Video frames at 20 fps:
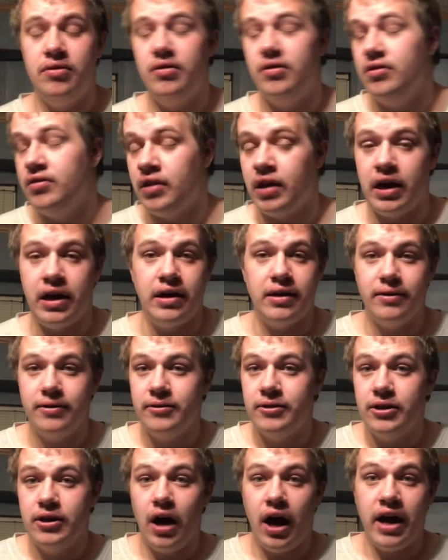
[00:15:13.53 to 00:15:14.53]
like
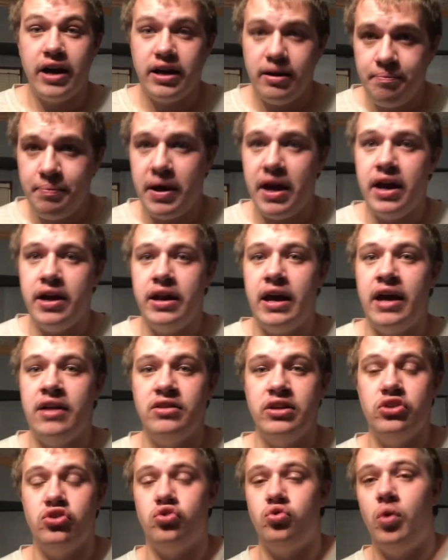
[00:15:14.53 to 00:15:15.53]
I get paid at
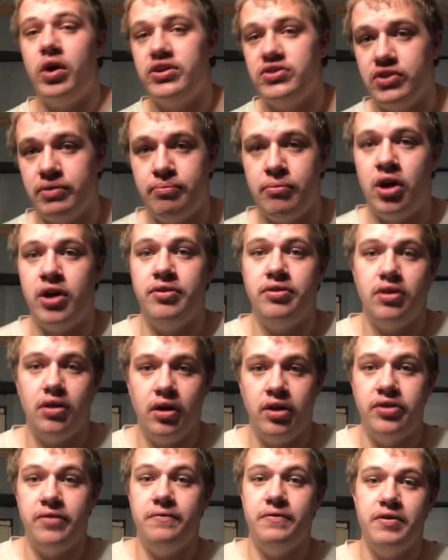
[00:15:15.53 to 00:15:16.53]
least twice a month on
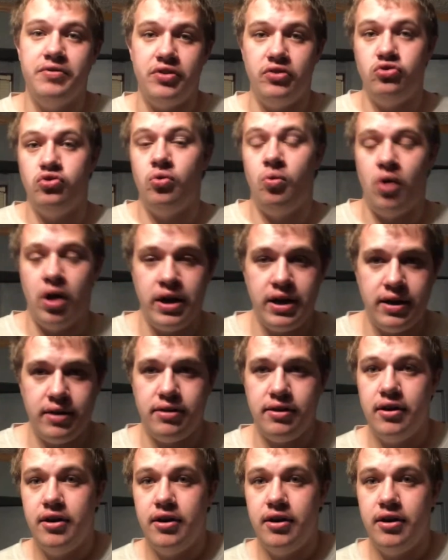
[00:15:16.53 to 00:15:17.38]
the 5th and 20th,